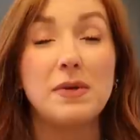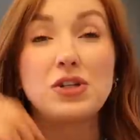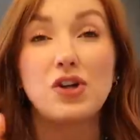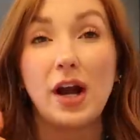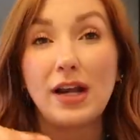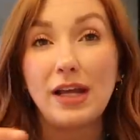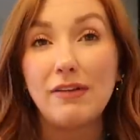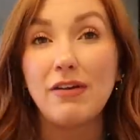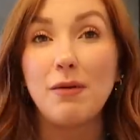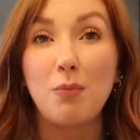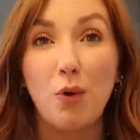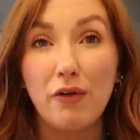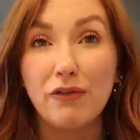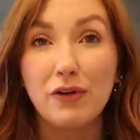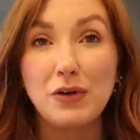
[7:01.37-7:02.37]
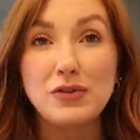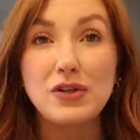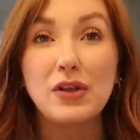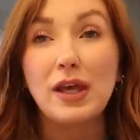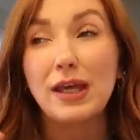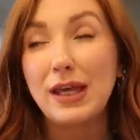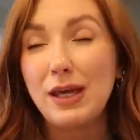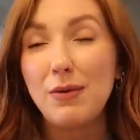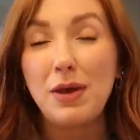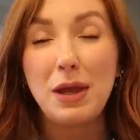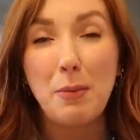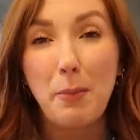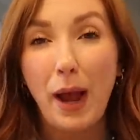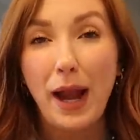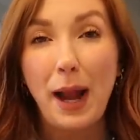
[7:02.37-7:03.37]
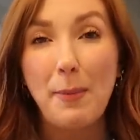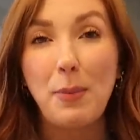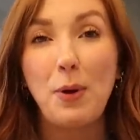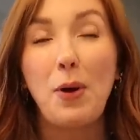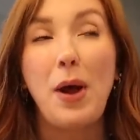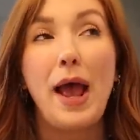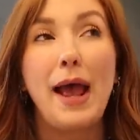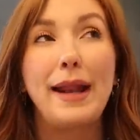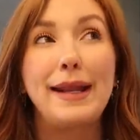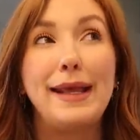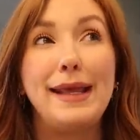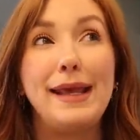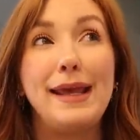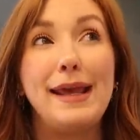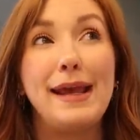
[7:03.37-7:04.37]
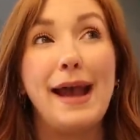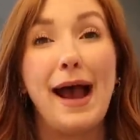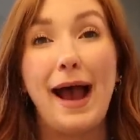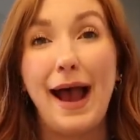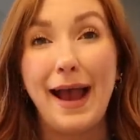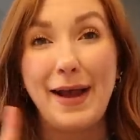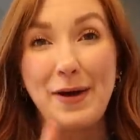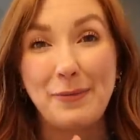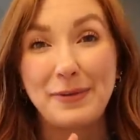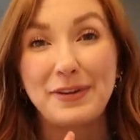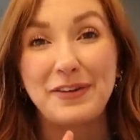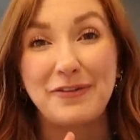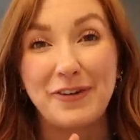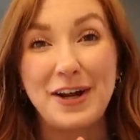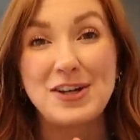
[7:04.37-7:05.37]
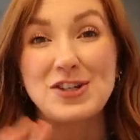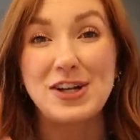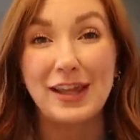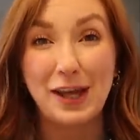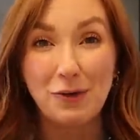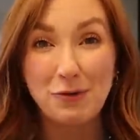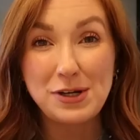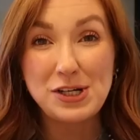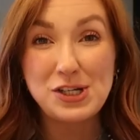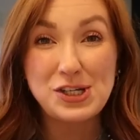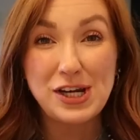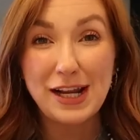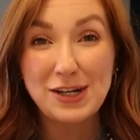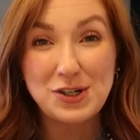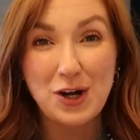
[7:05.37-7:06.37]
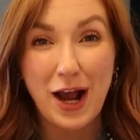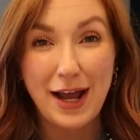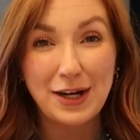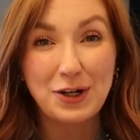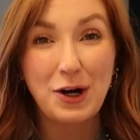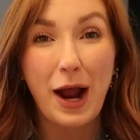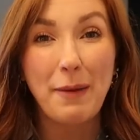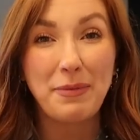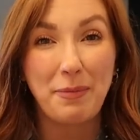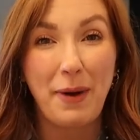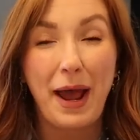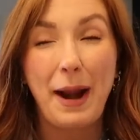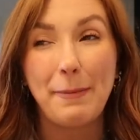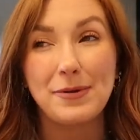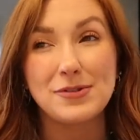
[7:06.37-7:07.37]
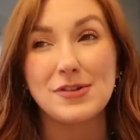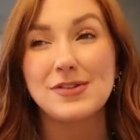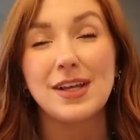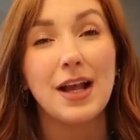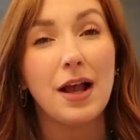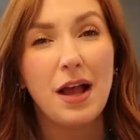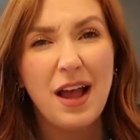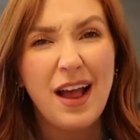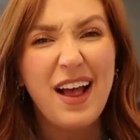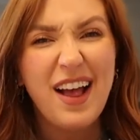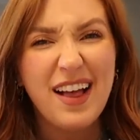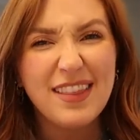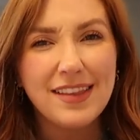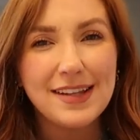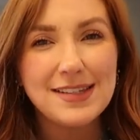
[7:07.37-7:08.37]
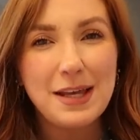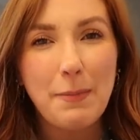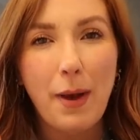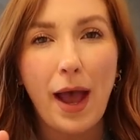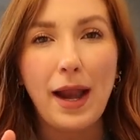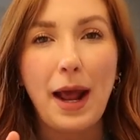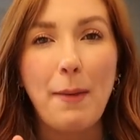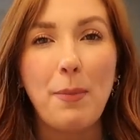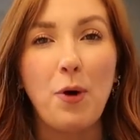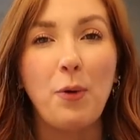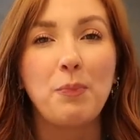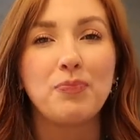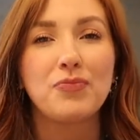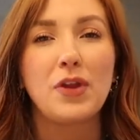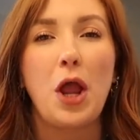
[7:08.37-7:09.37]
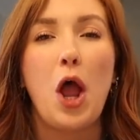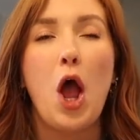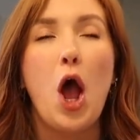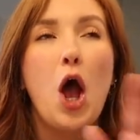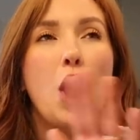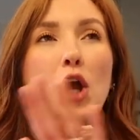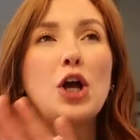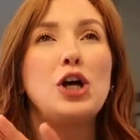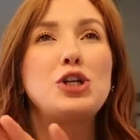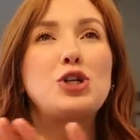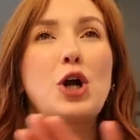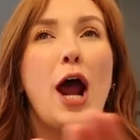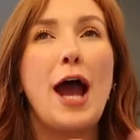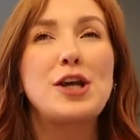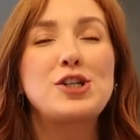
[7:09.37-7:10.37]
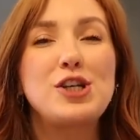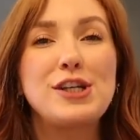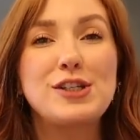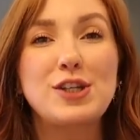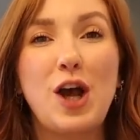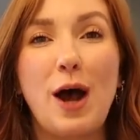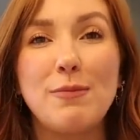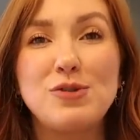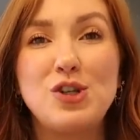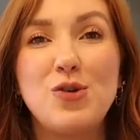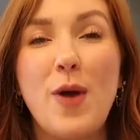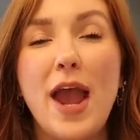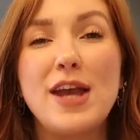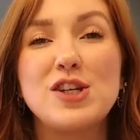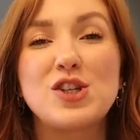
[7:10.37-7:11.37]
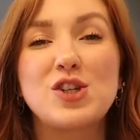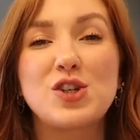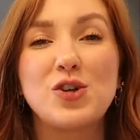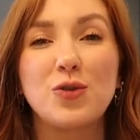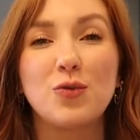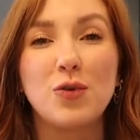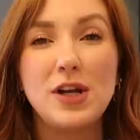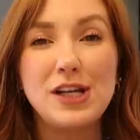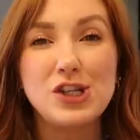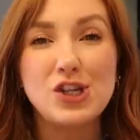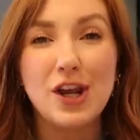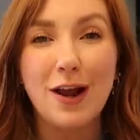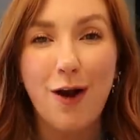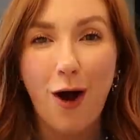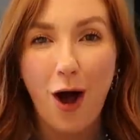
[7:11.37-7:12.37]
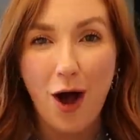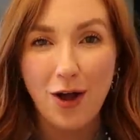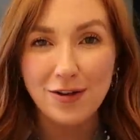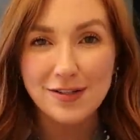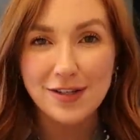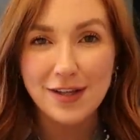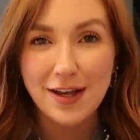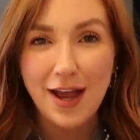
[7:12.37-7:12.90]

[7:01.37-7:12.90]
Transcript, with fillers: been trying to give him more fruit. So like kiwi and pineapple. And he, I opened the fridge and he like reached in trying to grab the pineapple. So I was like, let's eat pineapple. Contractions come to a screeching halt.